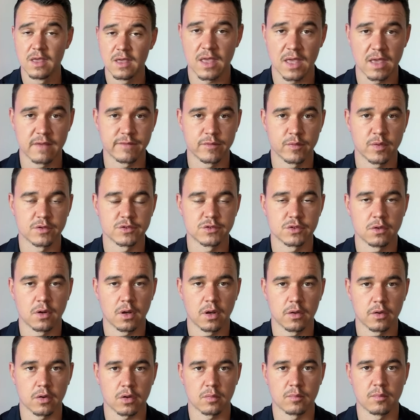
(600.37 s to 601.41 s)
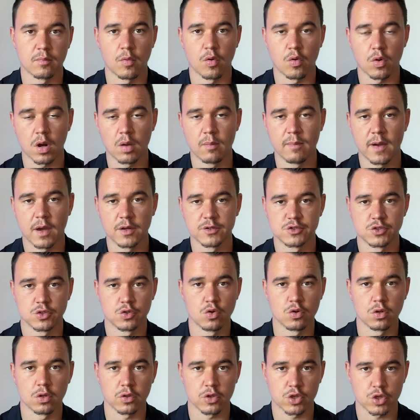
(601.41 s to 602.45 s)
If you want to learn more about the
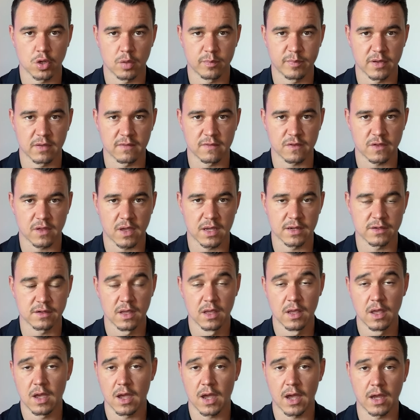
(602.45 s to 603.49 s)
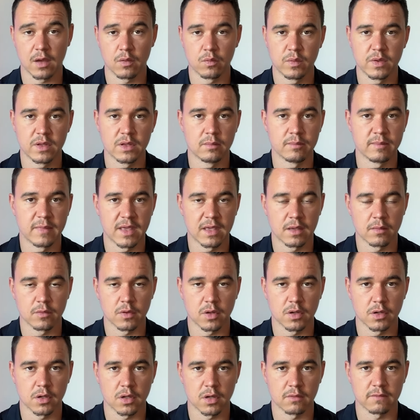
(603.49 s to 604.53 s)
Google Shopping site, I will make
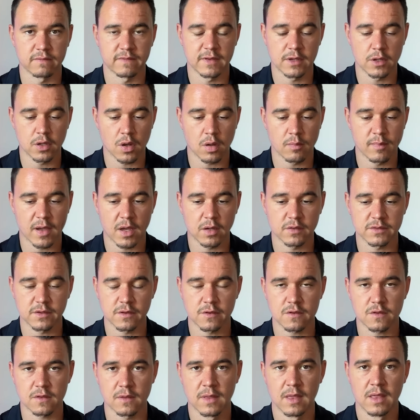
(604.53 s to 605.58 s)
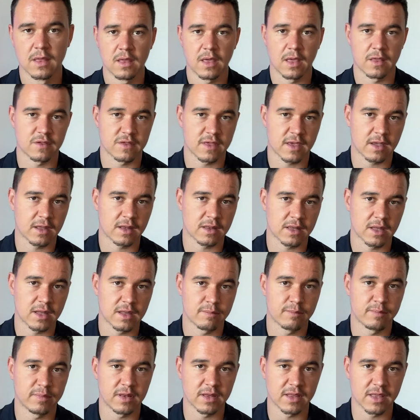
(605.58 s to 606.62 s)
another video about this. And secondly,
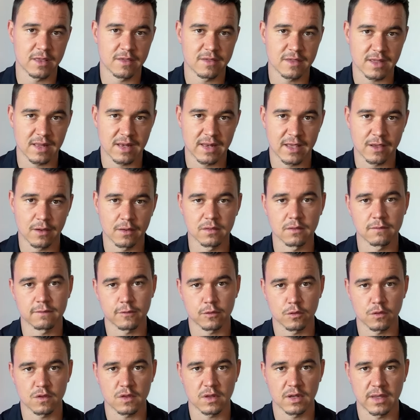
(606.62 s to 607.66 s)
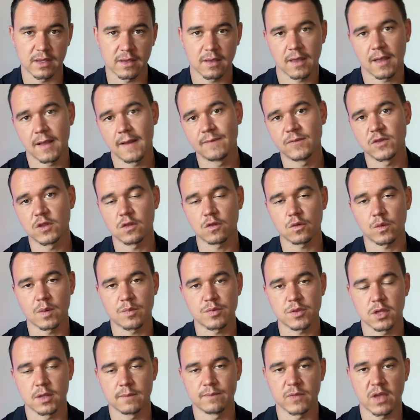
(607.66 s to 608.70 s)
please click on the first link in the
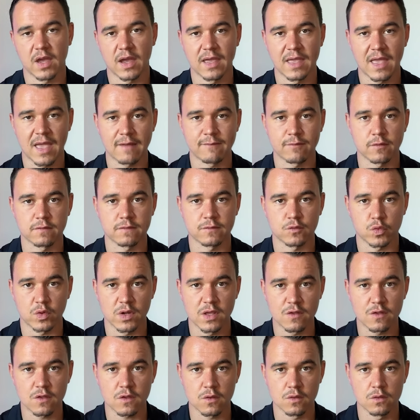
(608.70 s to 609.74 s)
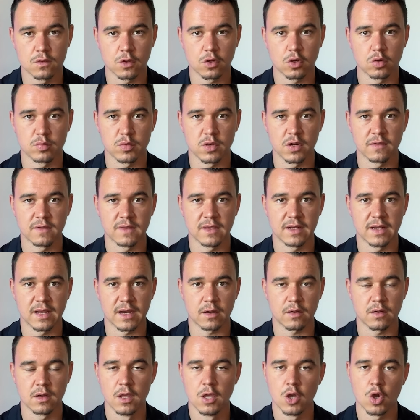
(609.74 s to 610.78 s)
description. I have a free school community there
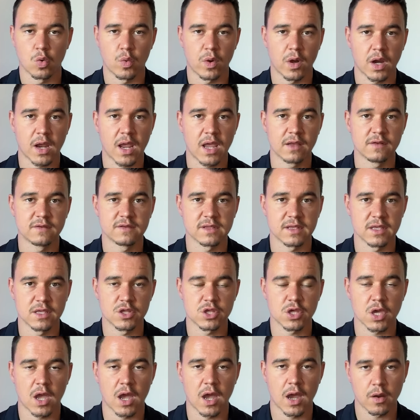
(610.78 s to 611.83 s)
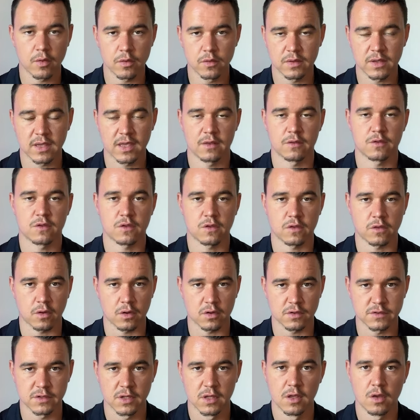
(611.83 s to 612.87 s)
where I teach how you can
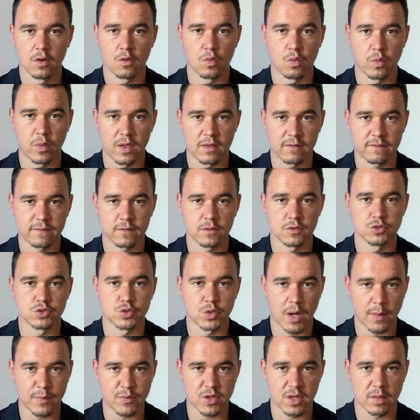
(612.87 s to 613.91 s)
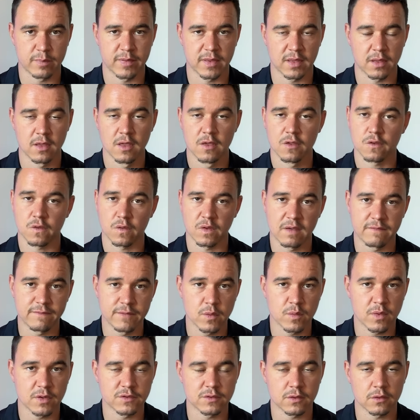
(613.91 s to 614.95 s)
start with dropshipping. So if you
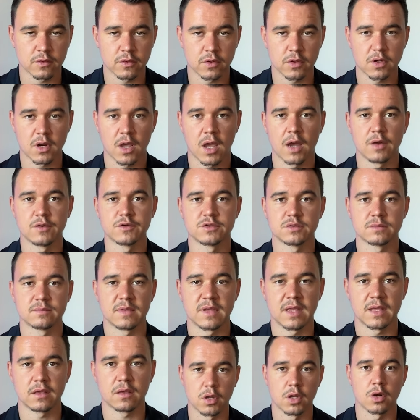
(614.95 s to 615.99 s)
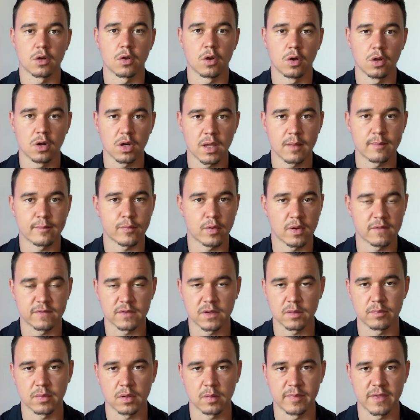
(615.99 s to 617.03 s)
want to learn how to make an online
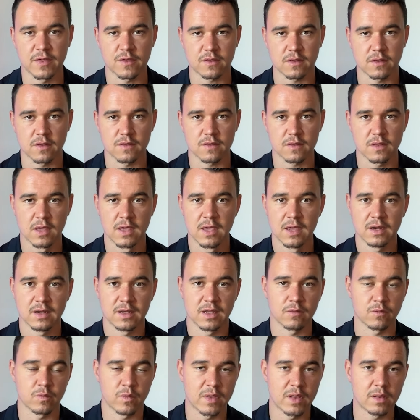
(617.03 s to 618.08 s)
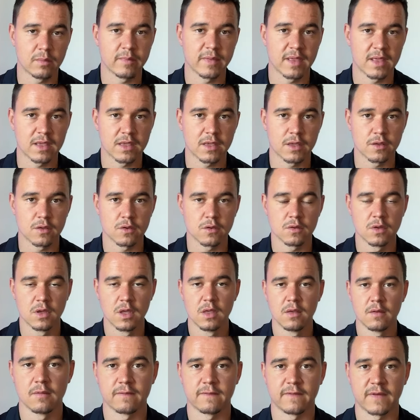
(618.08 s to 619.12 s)
profitable business that will make you
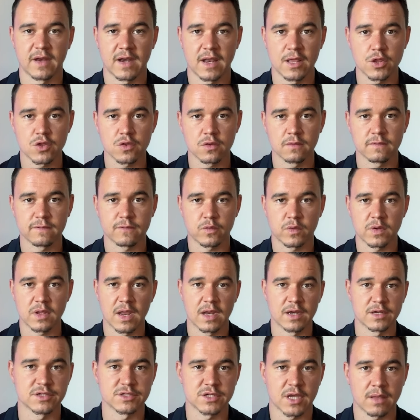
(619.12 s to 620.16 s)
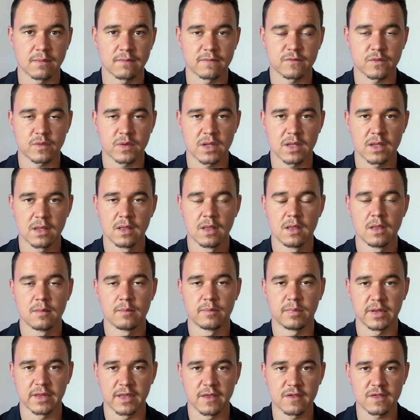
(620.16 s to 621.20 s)
financial free and time free,
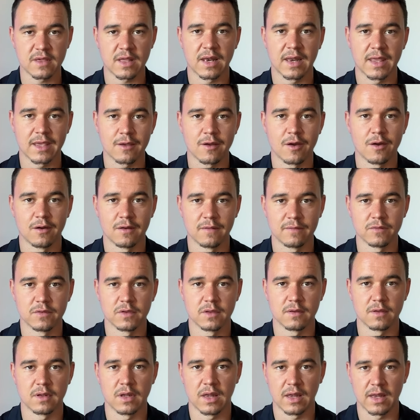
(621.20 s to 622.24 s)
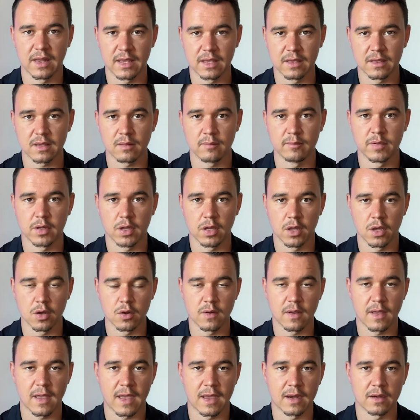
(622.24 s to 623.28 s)
please click on the link below
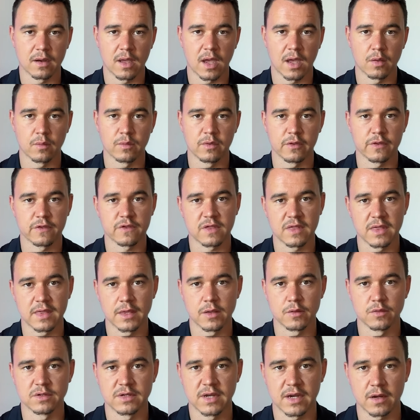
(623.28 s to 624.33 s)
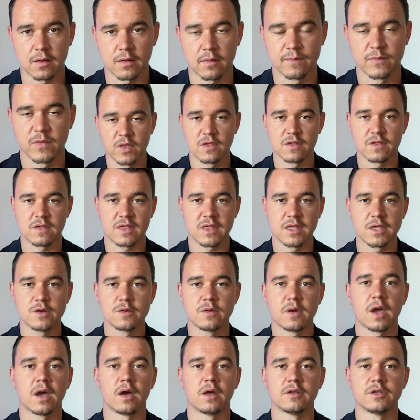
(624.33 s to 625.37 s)
and I will see you there. See you
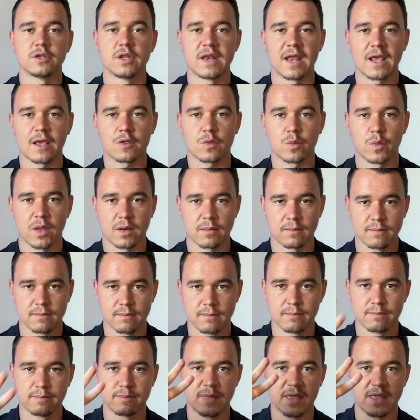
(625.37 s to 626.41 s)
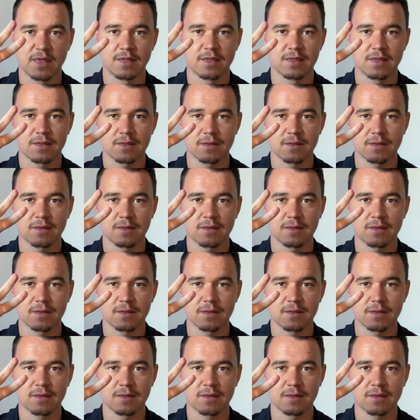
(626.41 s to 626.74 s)
on the next one. Peace.